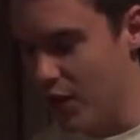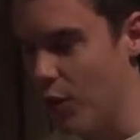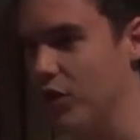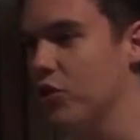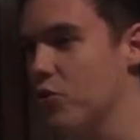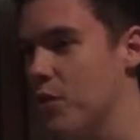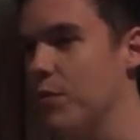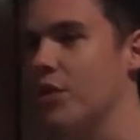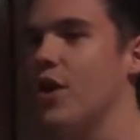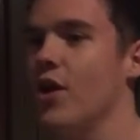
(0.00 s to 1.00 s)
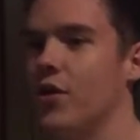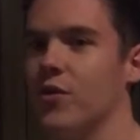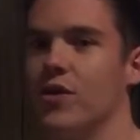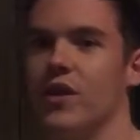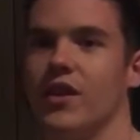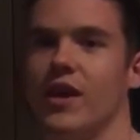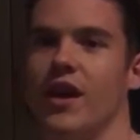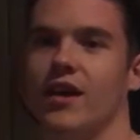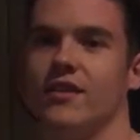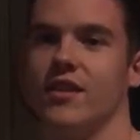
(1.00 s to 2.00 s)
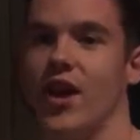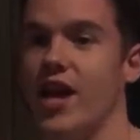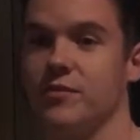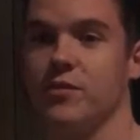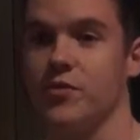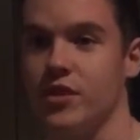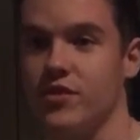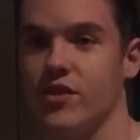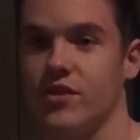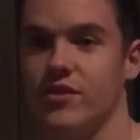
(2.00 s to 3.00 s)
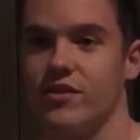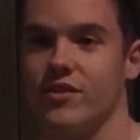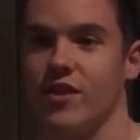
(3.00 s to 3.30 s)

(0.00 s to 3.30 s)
Well, little do people know that there has been research